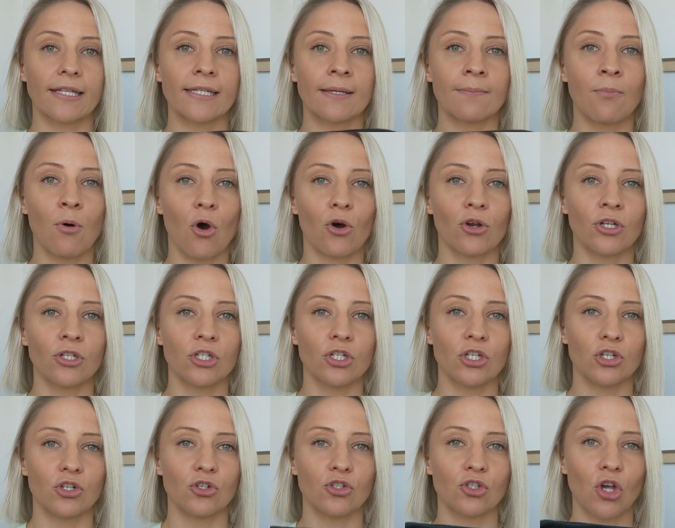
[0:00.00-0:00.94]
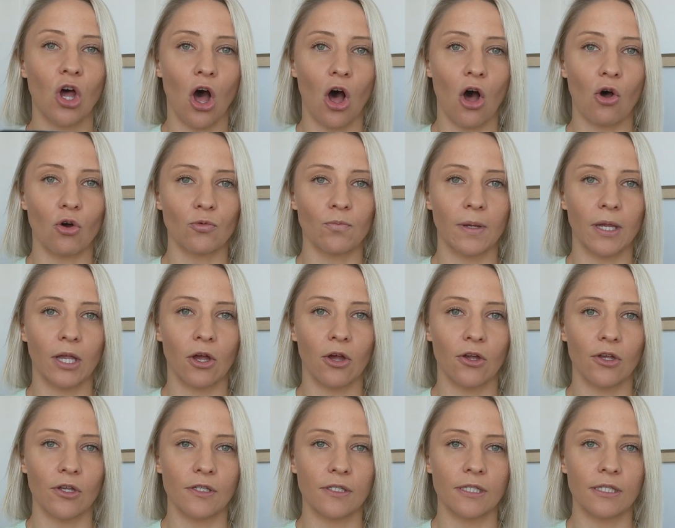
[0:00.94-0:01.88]
It's important to use cold
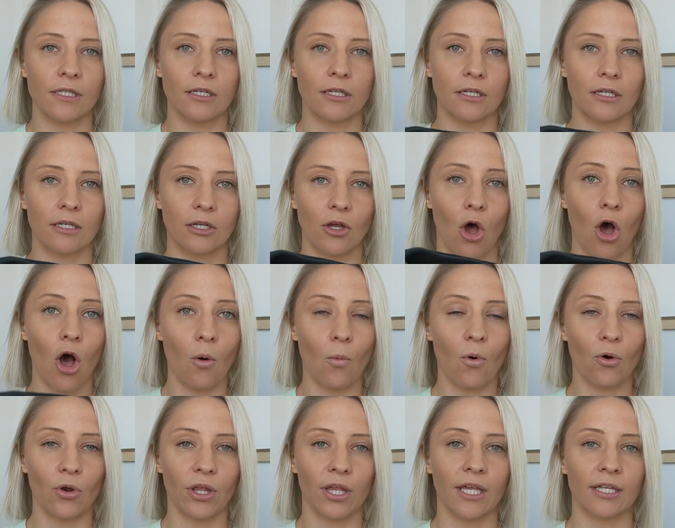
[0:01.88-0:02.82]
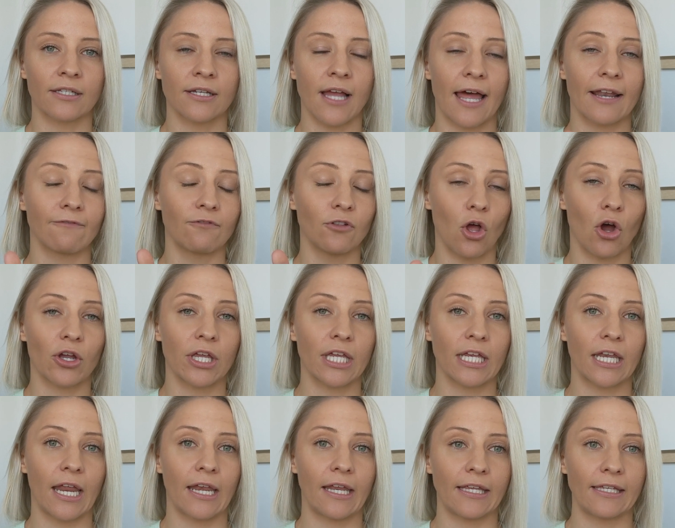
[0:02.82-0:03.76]
because the hot water can kind of lock
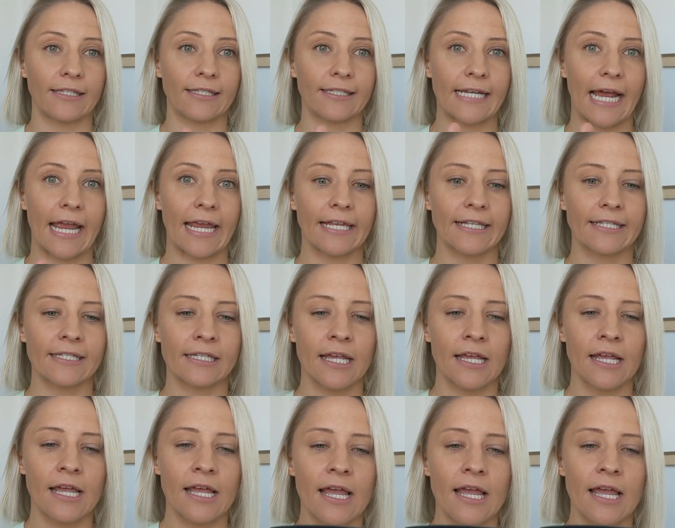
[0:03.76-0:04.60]
in any stains.